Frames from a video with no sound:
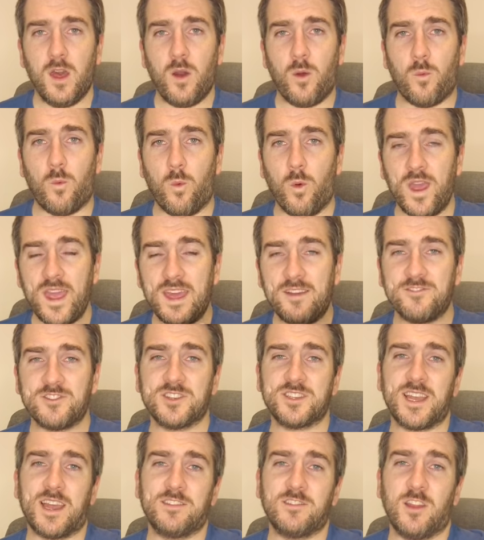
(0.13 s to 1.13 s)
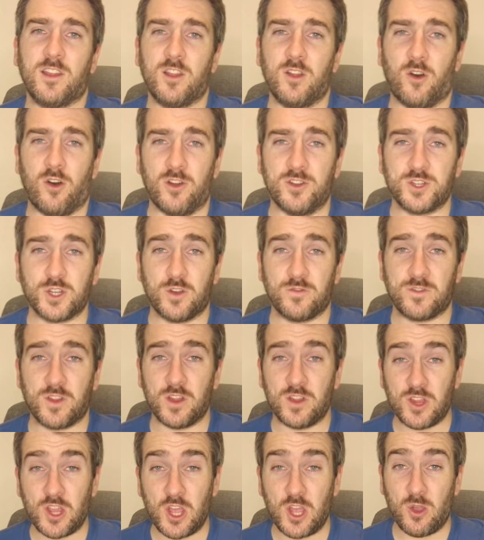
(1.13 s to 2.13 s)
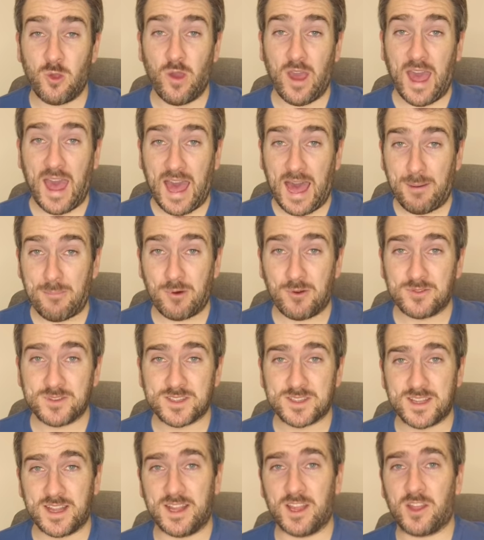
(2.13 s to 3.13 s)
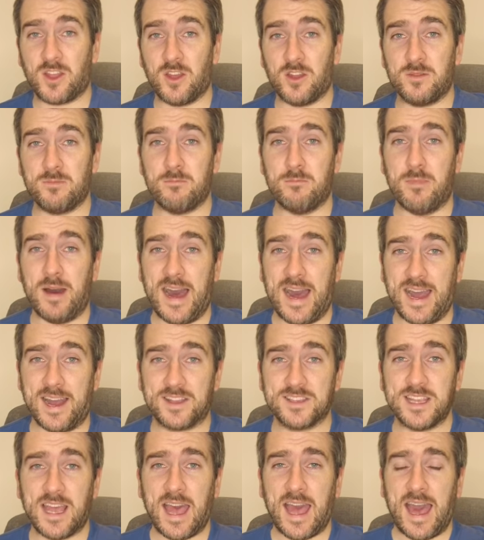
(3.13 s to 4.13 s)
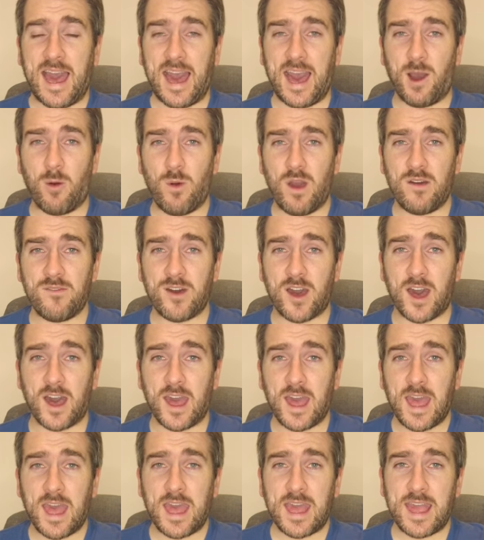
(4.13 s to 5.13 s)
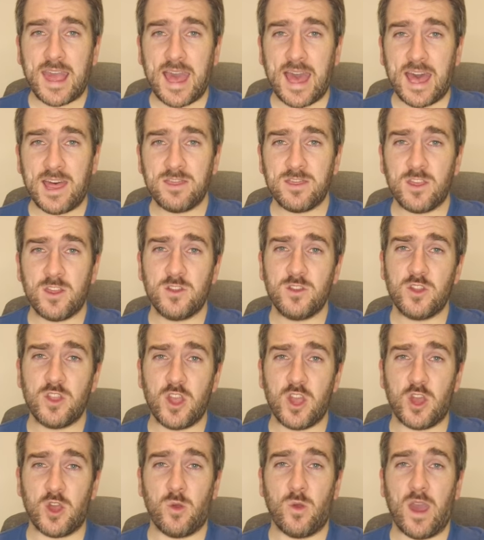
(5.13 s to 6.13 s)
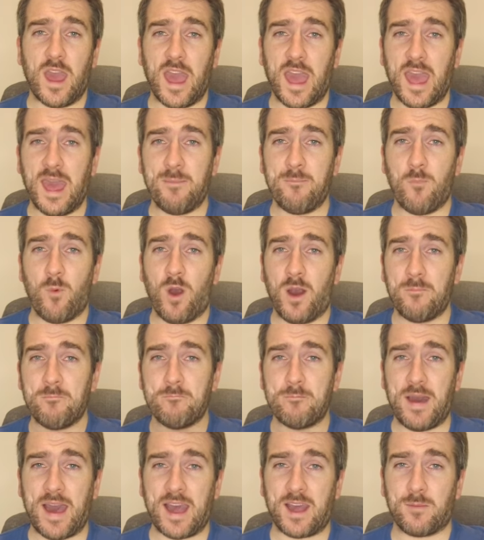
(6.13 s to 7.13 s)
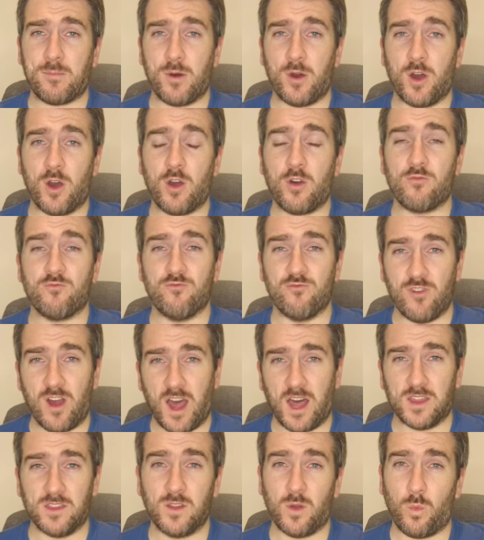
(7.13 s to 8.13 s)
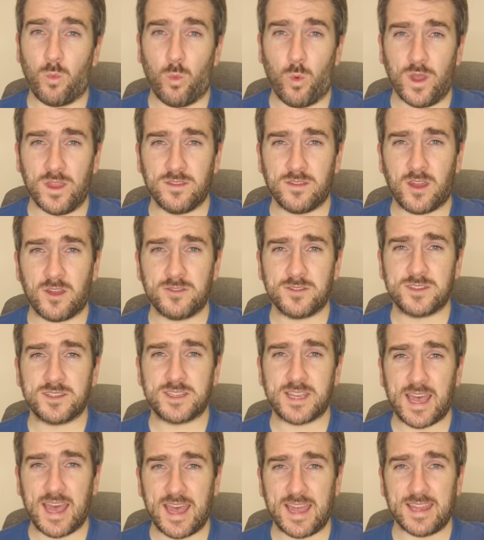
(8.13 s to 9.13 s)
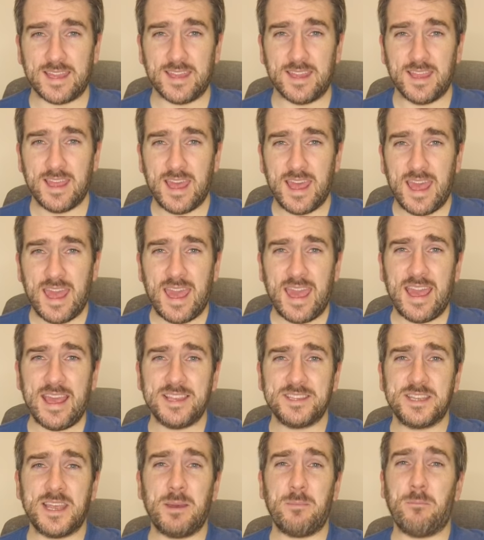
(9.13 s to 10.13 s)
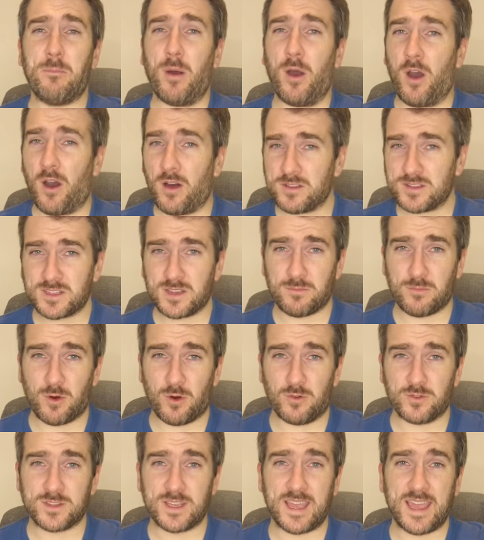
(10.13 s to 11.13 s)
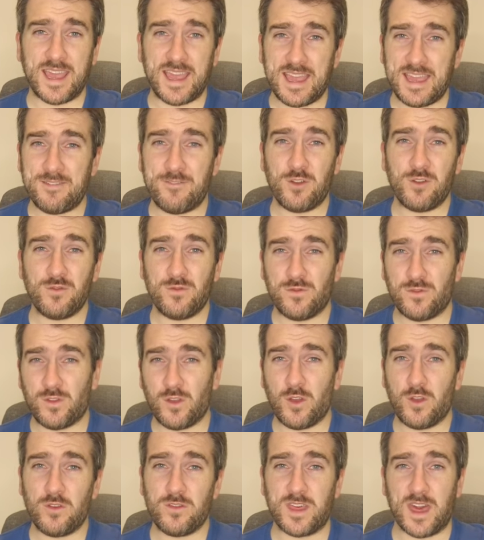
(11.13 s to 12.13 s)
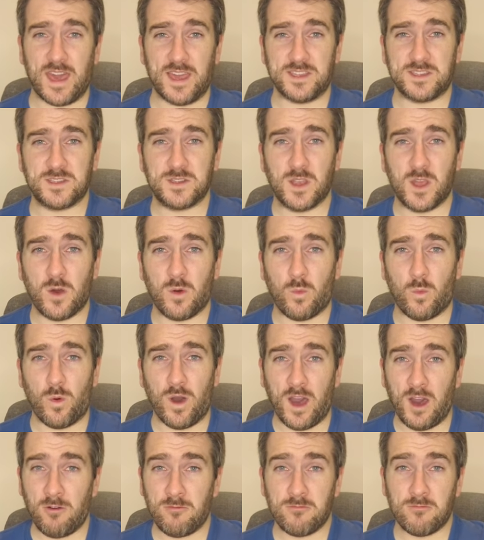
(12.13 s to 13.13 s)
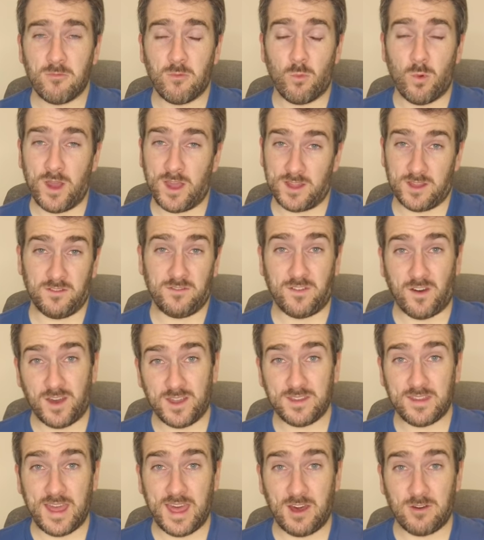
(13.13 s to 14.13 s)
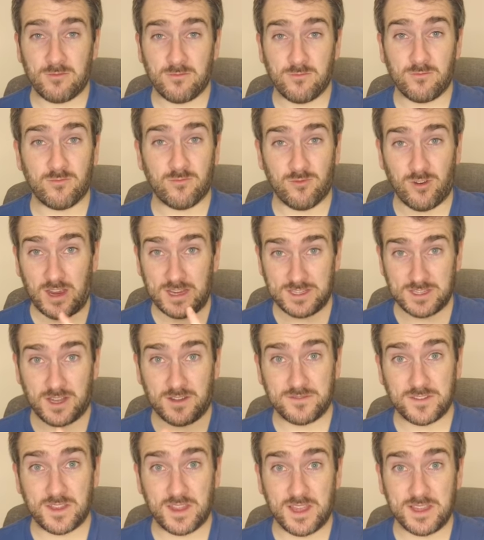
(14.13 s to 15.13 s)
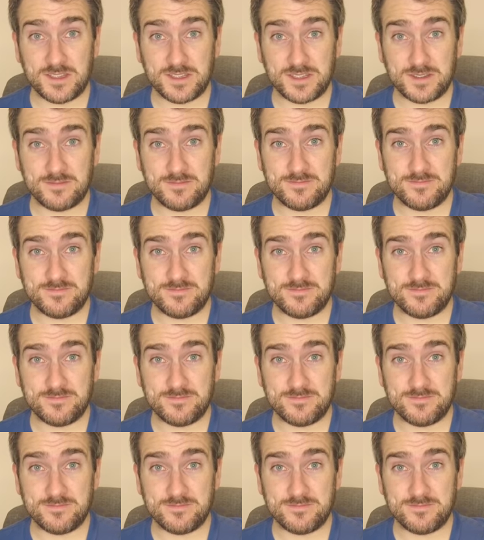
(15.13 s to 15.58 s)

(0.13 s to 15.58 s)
We have just had the launch of the new Apple Silicon Macs. However, can the new M1 MacBook run Windows 10? Is it possible to even do this? Well, we're going to find out right after this.